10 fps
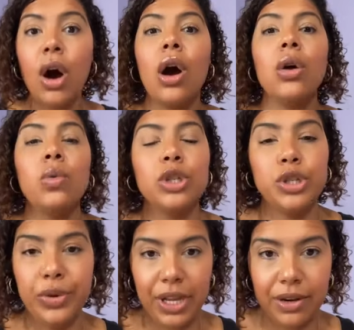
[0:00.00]
are
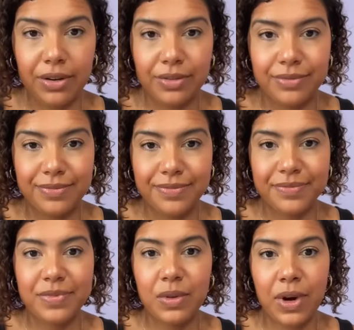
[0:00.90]
what you need,
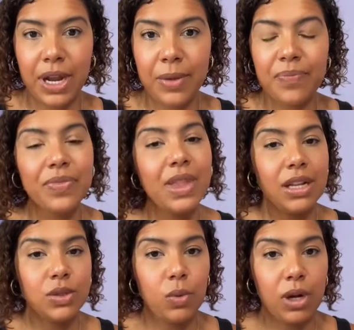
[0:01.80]
right?
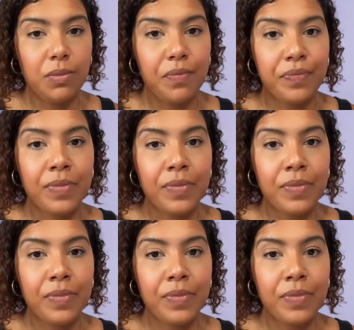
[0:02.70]
That's one.